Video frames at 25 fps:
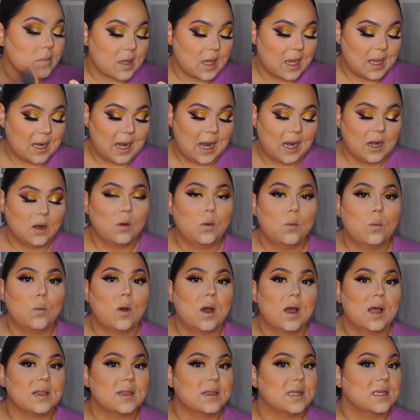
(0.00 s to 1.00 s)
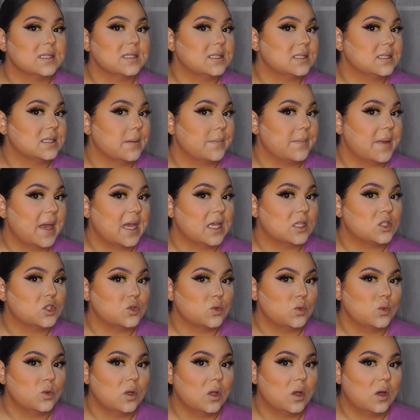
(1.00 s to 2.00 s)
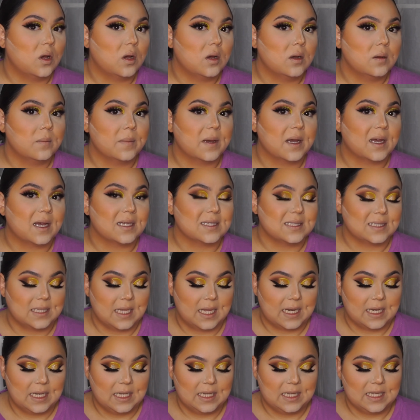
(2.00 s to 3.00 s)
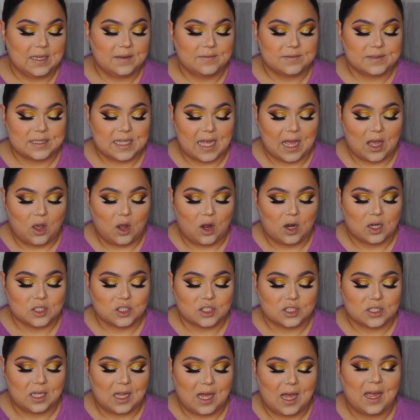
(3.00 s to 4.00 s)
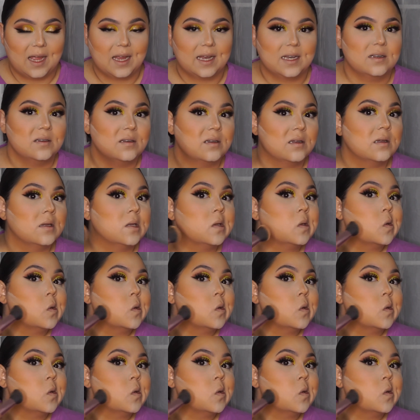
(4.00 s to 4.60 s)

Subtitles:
And I don't want this to bake too long because then it leaves that harsh line,